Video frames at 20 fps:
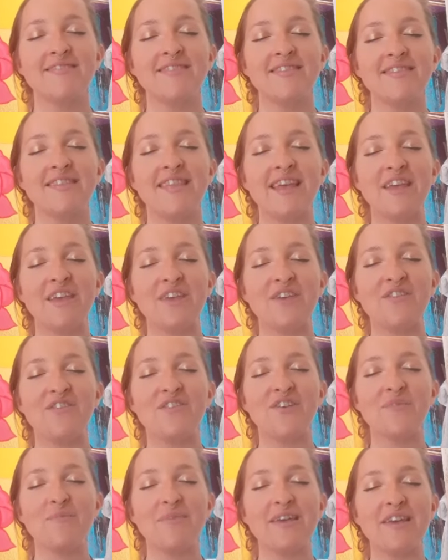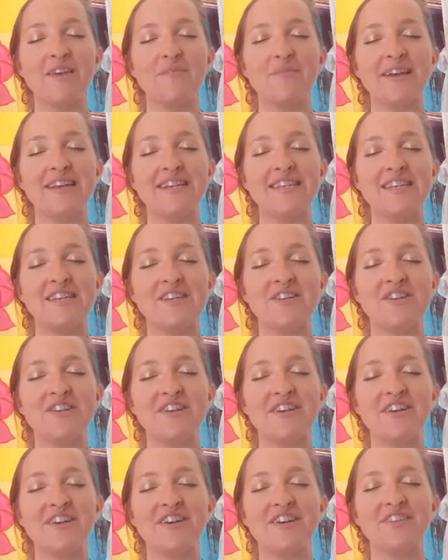Thank you for being my
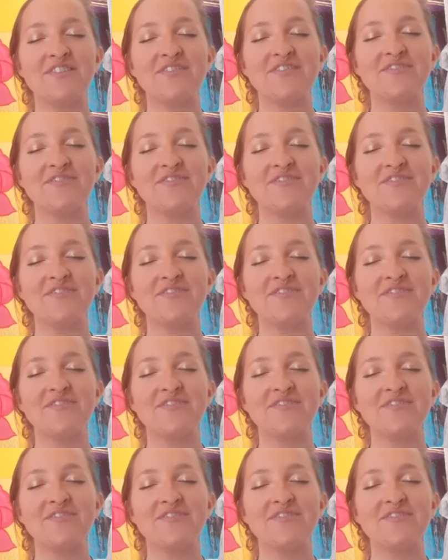teacher.